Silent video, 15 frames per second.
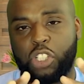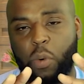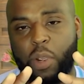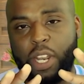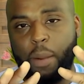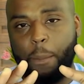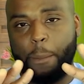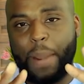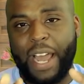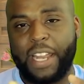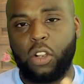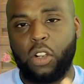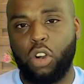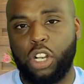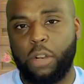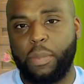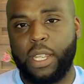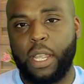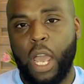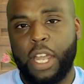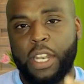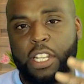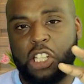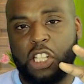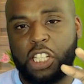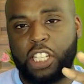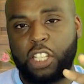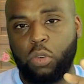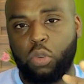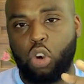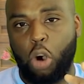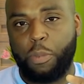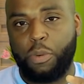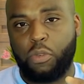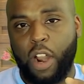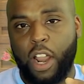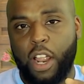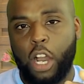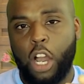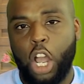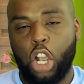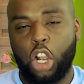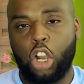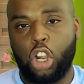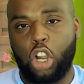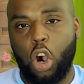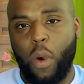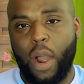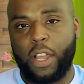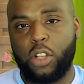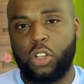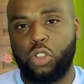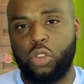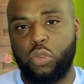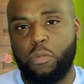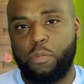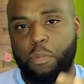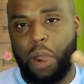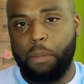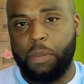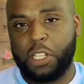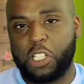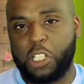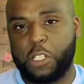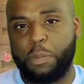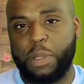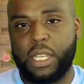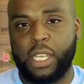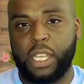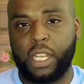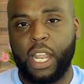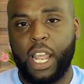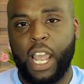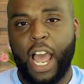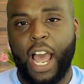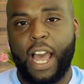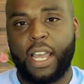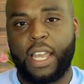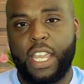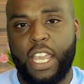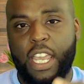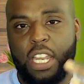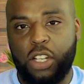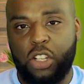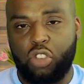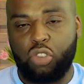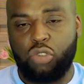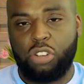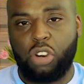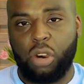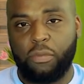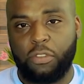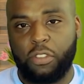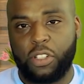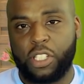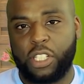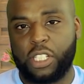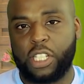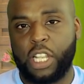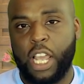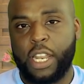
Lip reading: in a bad economy, the skilled copywriter can go out and do public speaking at industry conferences.